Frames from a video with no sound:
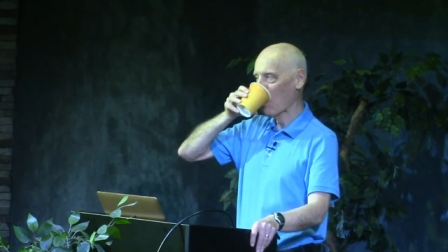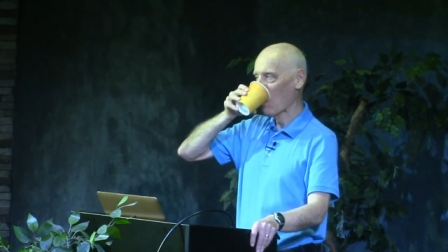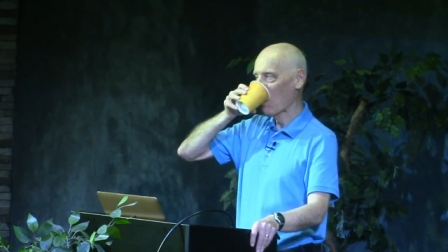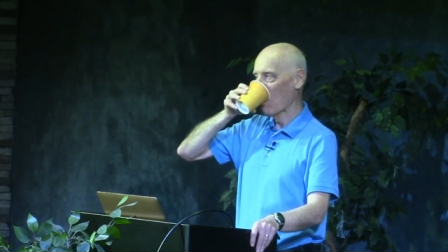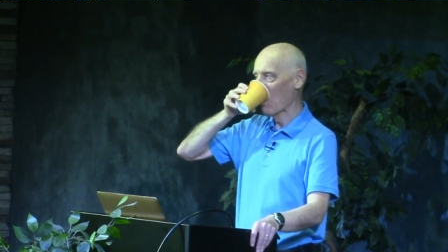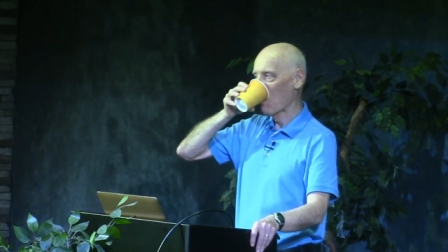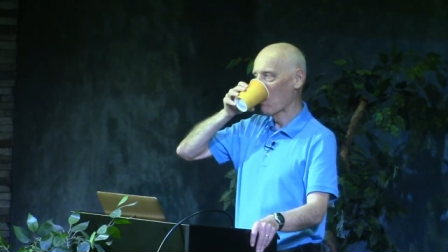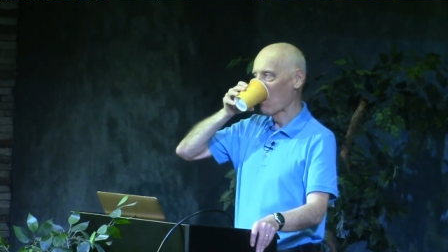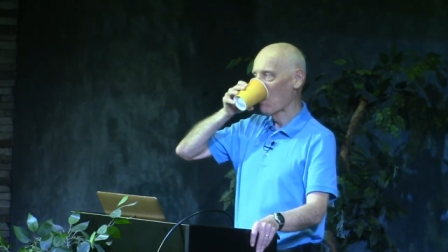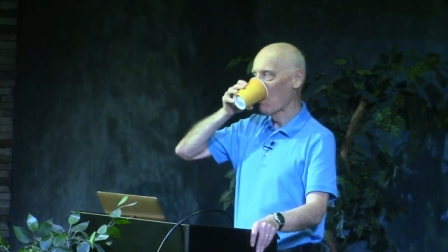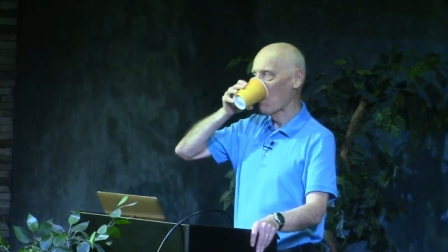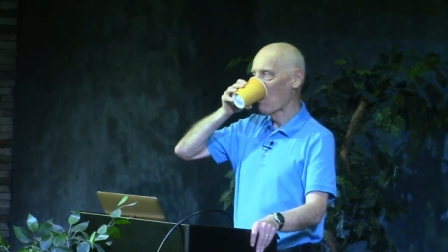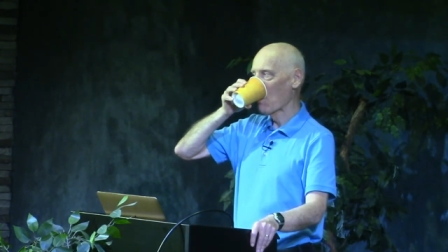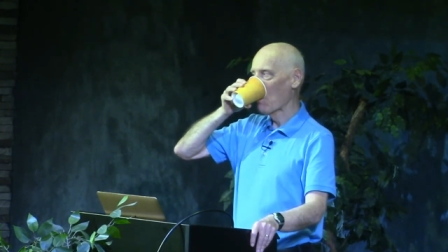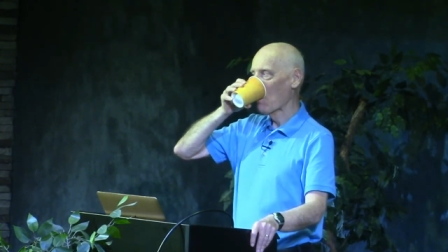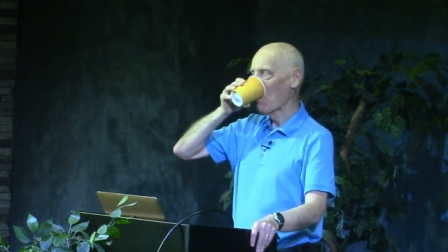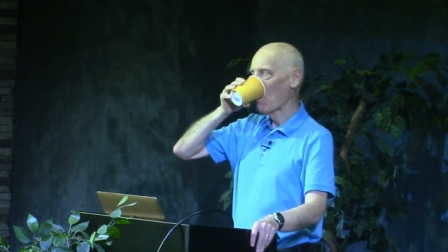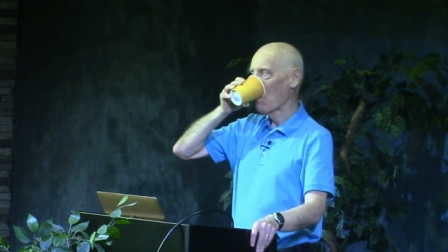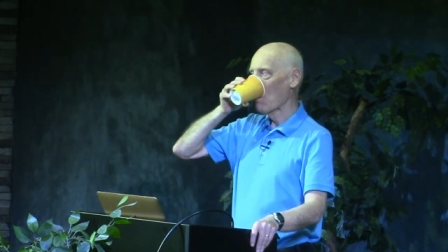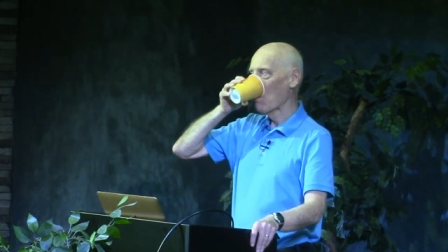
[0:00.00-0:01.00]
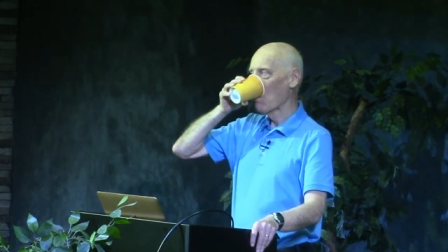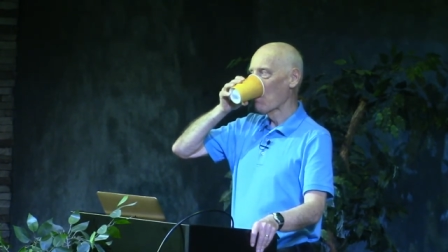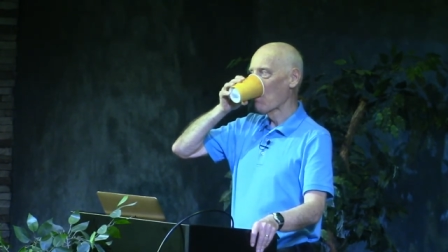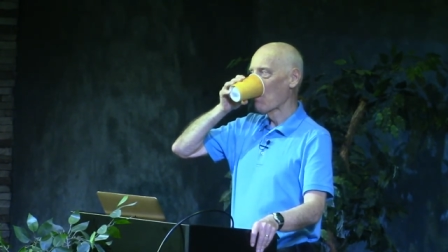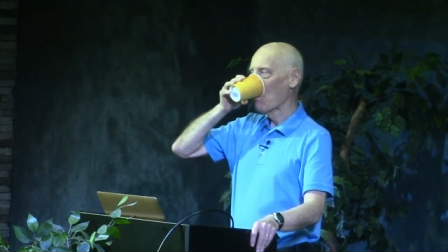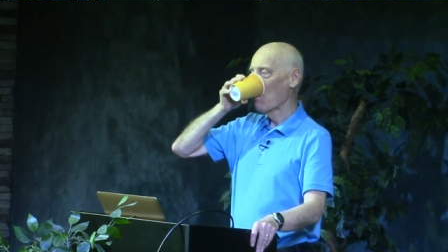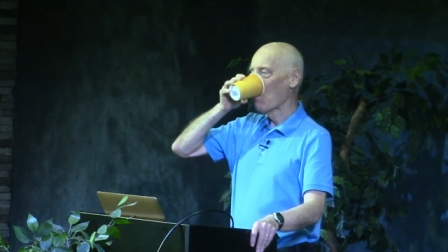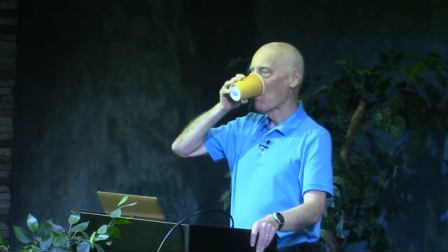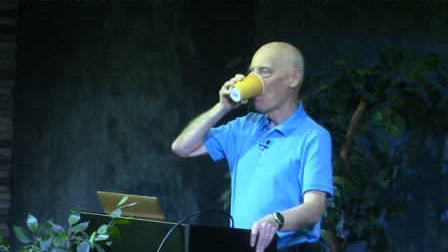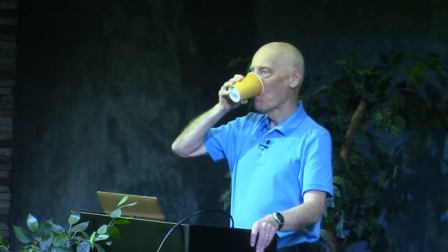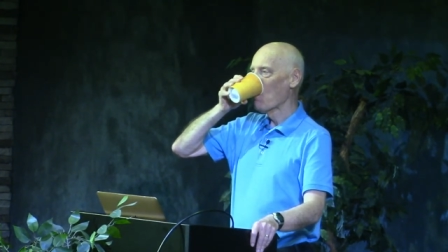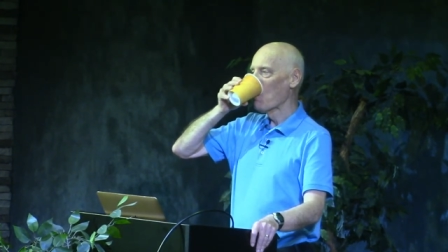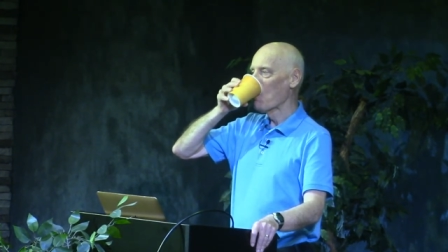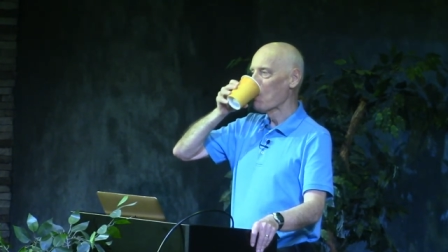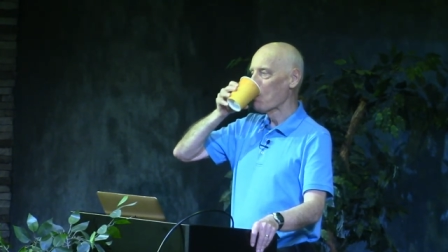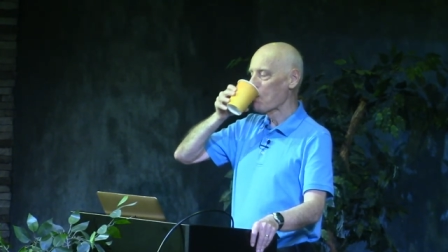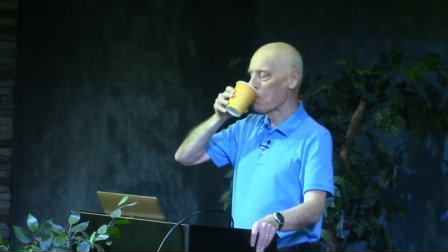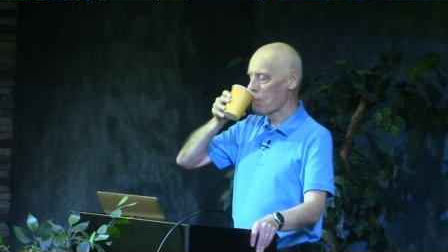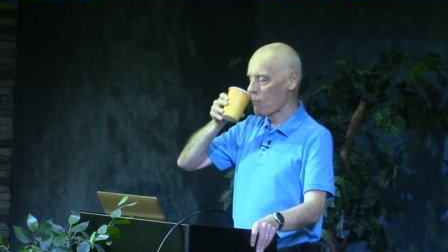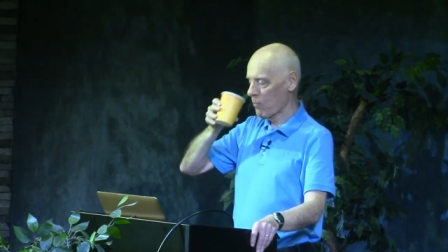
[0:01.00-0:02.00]
Think of something, just
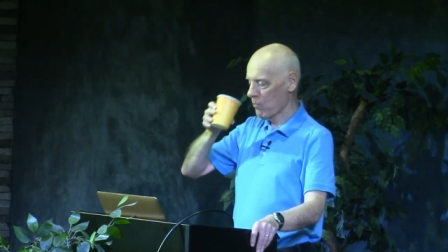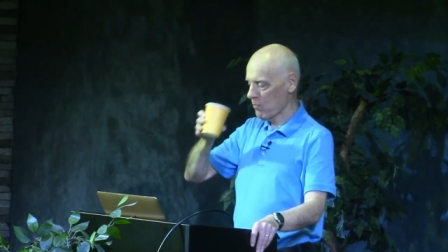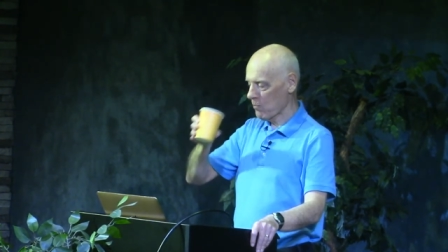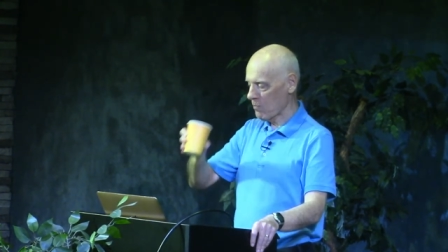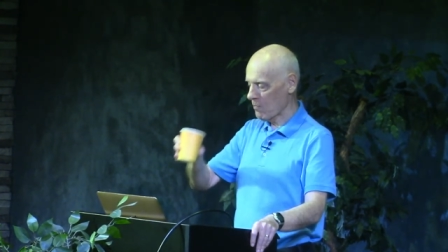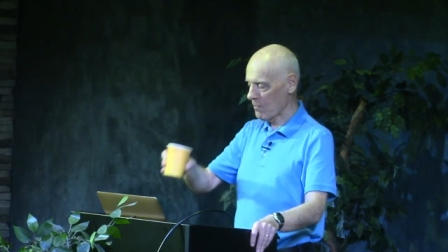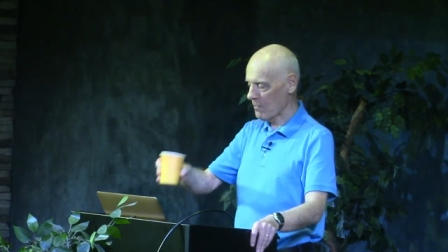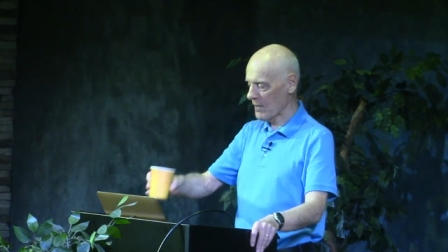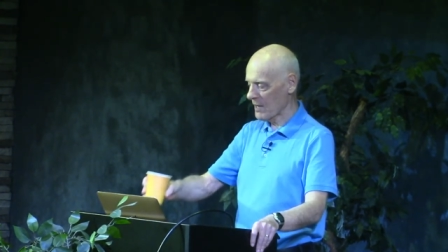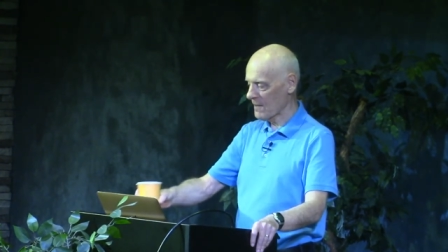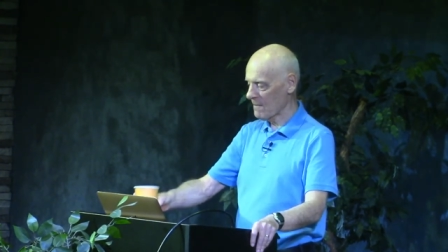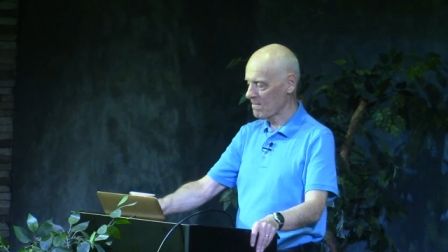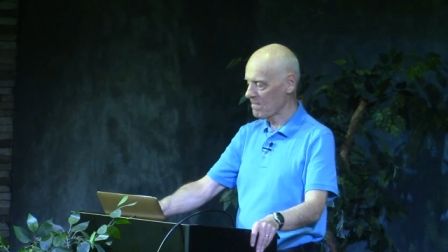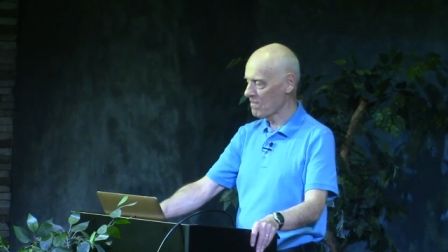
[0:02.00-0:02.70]
raise your hand.